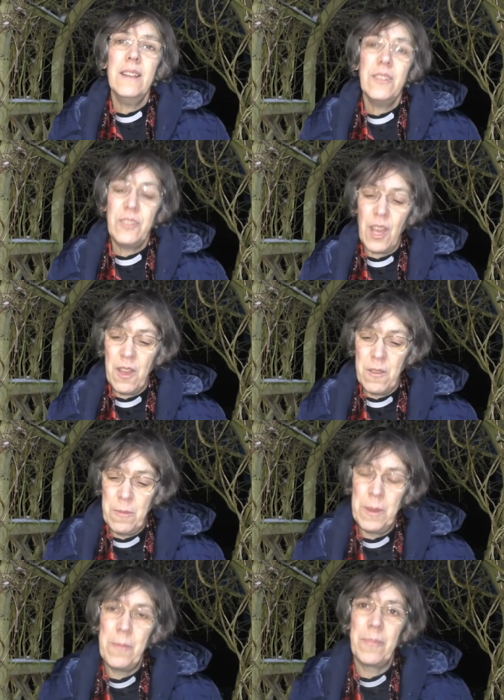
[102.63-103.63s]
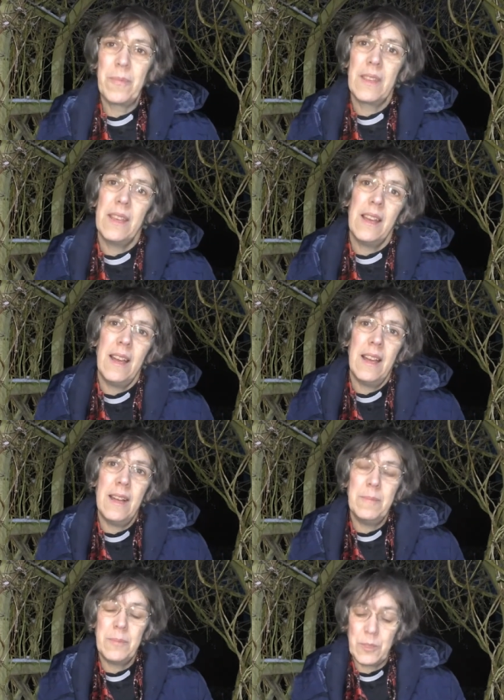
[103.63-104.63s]
Job
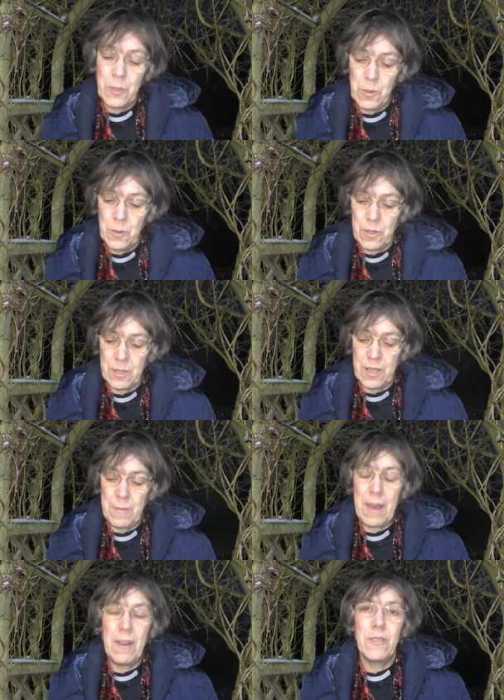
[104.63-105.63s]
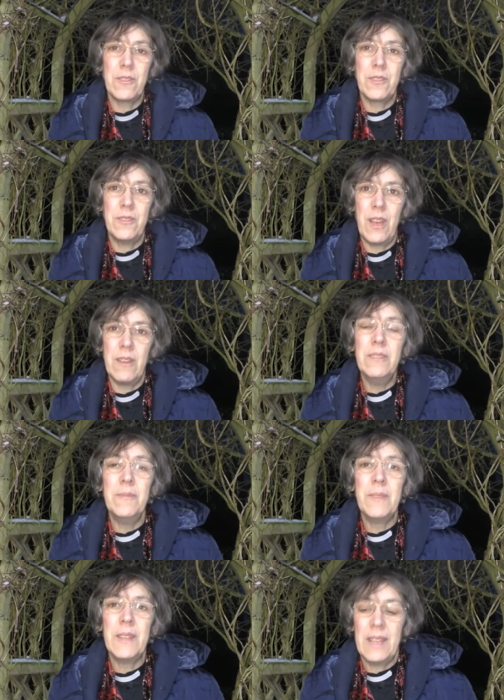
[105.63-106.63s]
talks about the snow
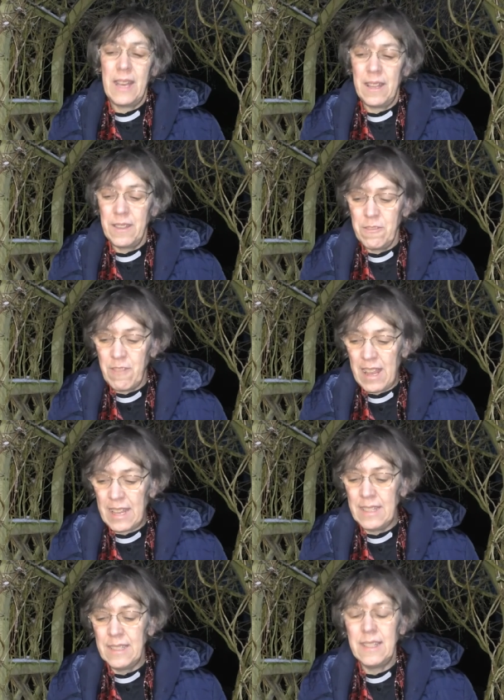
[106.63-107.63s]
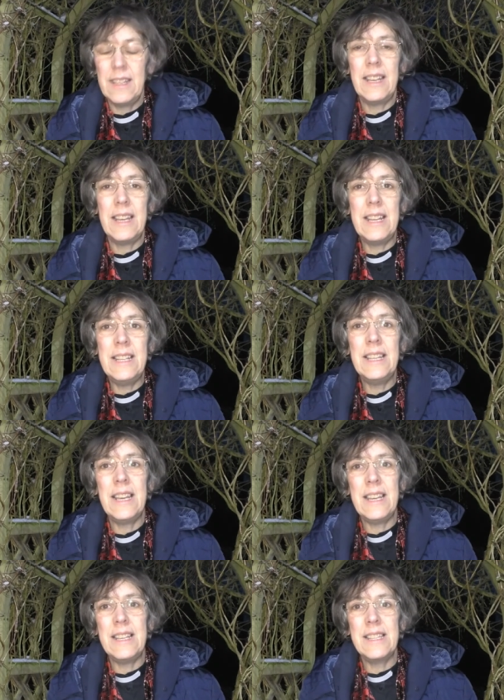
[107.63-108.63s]
and the rain in
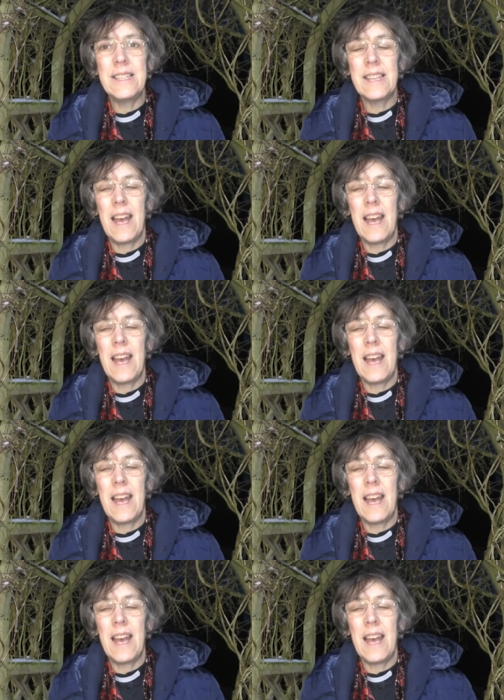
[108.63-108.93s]
his